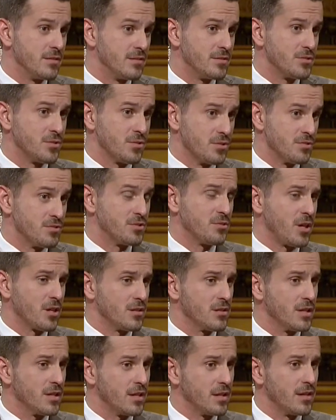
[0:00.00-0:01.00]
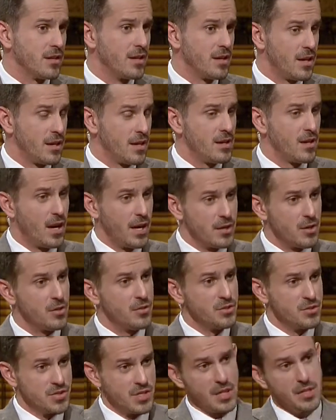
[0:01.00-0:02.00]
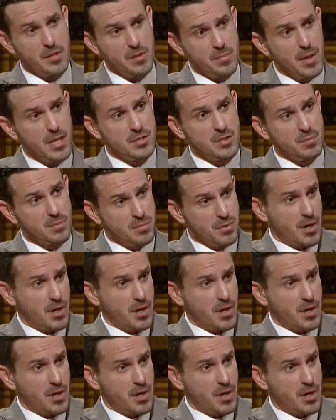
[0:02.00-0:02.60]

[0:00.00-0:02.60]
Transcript: sort of struggling. I know you mentioned